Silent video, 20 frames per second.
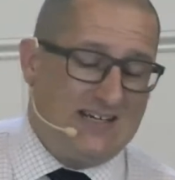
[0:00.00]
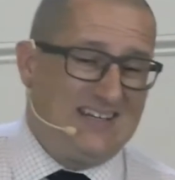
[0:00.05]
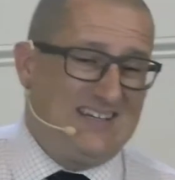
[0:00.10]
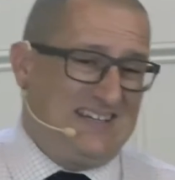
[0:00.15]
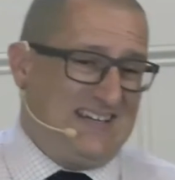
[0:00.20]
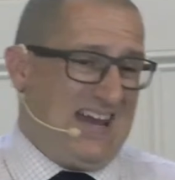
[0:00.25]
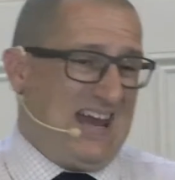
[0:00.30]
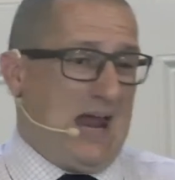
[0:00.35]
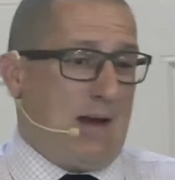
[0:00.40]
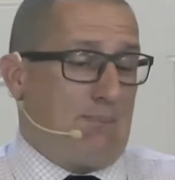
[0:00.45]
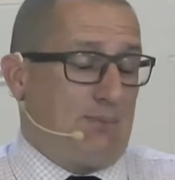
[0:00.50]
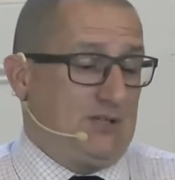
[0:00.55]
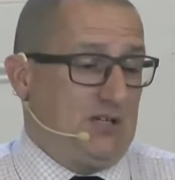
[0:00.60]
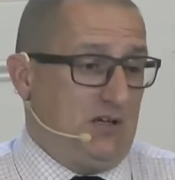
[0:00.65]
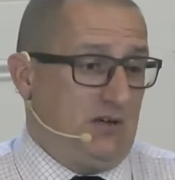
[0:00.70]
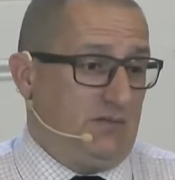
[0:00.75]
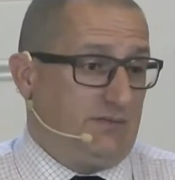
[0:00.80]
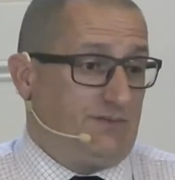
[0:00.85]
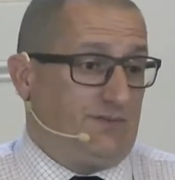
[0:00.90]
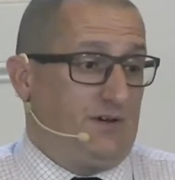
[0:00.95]
in
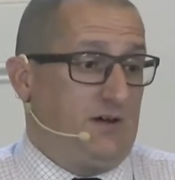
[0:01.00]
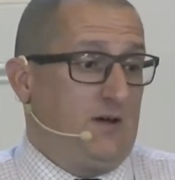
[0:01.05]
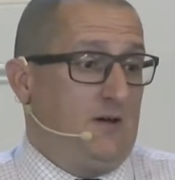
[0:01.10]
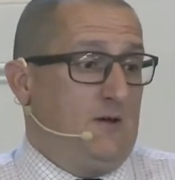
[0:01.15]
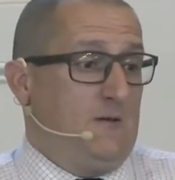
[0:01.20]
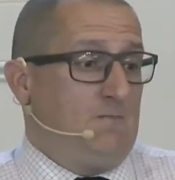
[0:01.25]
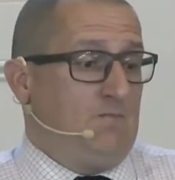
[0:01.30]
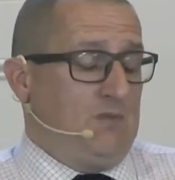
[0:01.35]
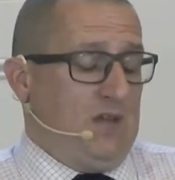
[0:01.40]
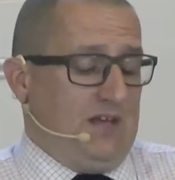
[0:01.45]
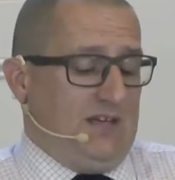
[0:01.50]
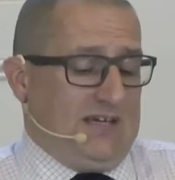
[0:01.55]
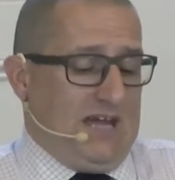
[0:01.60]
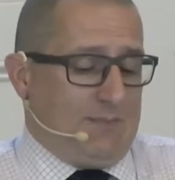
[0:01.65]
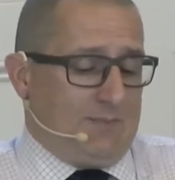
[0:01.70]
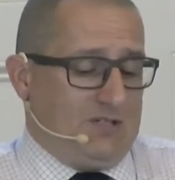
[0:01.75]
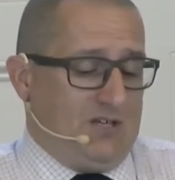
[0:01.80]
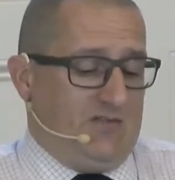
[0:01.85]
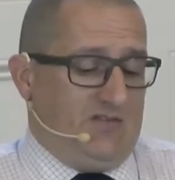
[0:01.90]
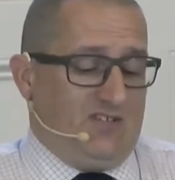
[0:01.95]
captivity,
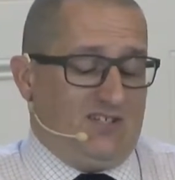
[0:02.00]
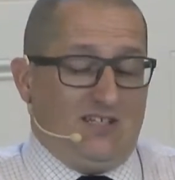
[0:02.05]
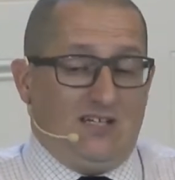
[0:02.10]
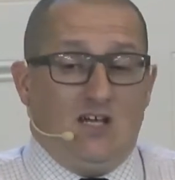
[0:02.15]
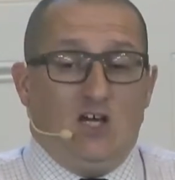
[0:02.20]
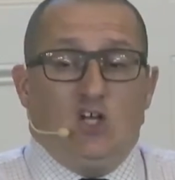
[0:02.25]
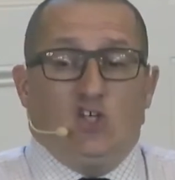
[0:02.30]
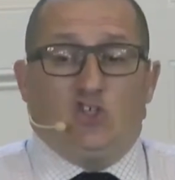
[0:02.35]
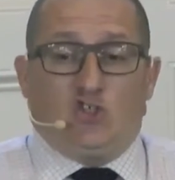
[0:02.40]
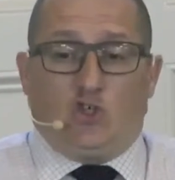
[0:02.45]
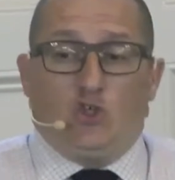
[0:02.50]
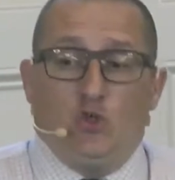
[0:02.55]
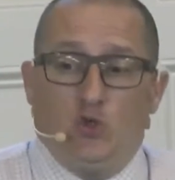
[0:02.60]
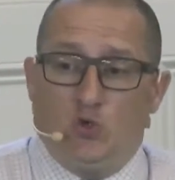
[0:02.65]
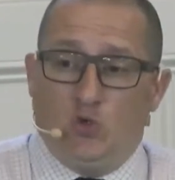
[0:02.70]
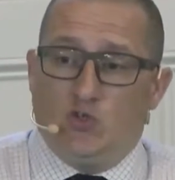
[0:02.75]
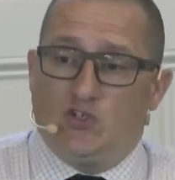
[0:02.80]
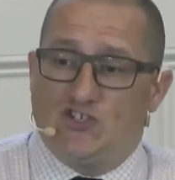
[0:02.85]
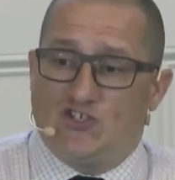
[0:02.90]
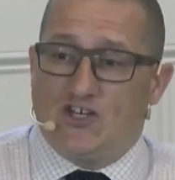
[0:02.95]

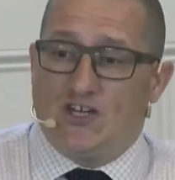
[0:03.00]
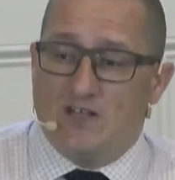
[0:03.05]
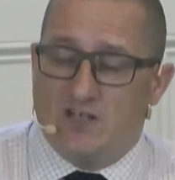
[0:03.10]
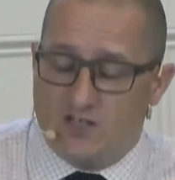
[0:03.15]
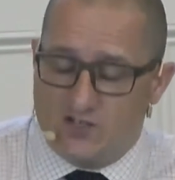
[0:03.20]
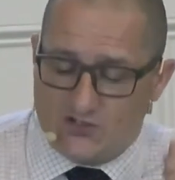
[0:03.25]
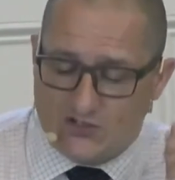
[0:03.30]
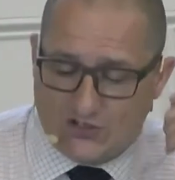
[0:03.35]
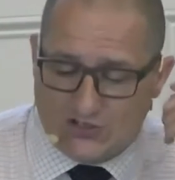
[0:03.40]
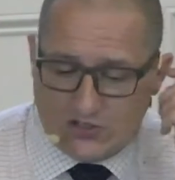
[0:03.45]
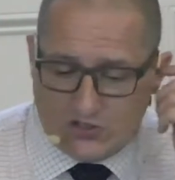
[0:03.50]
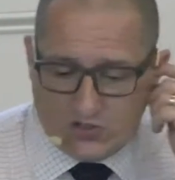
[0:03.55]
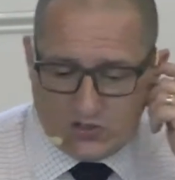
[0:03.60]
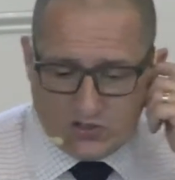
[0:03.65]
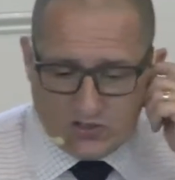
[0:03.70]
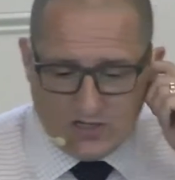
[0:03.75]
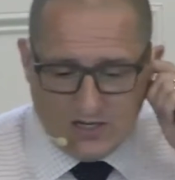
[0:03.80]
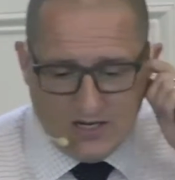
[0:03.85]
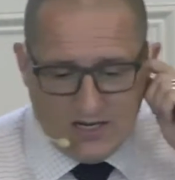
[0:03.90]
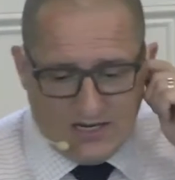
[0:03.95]
two sinners
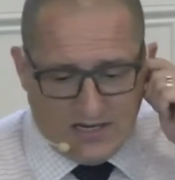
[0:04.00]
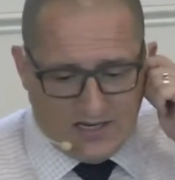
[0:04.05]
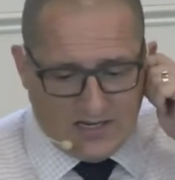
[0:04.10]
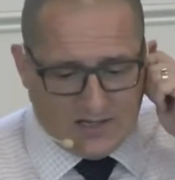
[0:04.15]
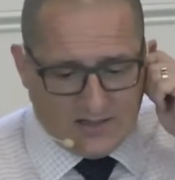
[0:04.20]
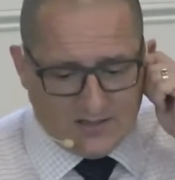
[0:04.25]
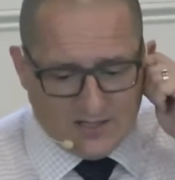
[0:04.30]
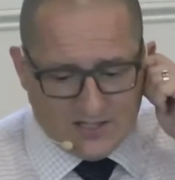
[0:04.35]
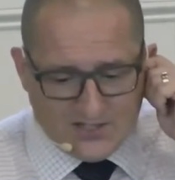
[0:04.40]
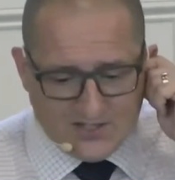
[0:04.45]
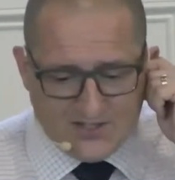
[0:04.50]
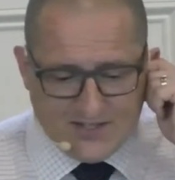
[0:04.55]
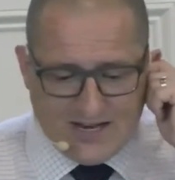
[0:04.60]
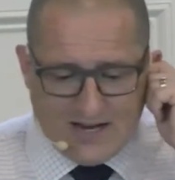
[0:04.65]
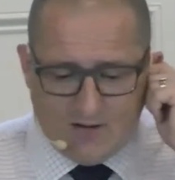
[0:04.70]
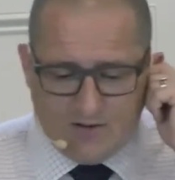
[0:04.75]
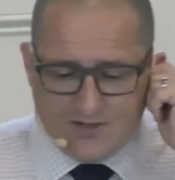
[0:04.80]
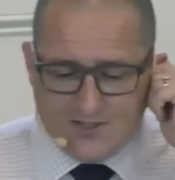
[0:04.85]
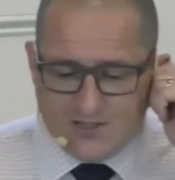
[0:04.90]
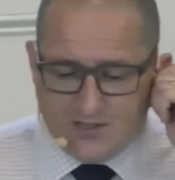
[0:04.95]
here in this
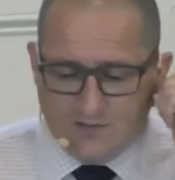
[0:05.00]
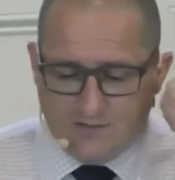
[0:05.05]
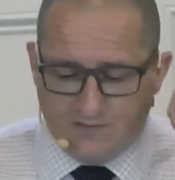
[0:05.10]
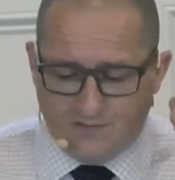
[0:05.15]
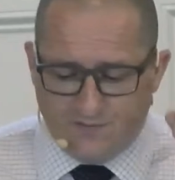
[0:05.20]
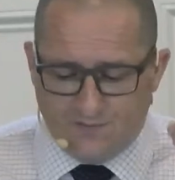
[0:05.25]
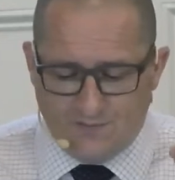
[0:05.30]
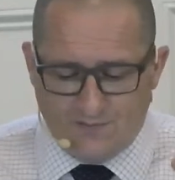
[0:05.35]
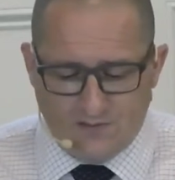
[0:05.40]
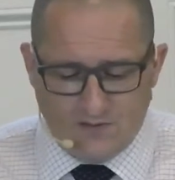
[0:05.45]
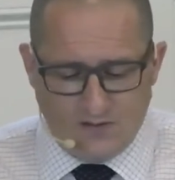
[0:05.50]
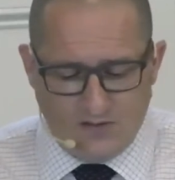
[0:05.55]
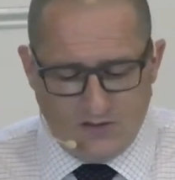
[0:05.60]
narrative.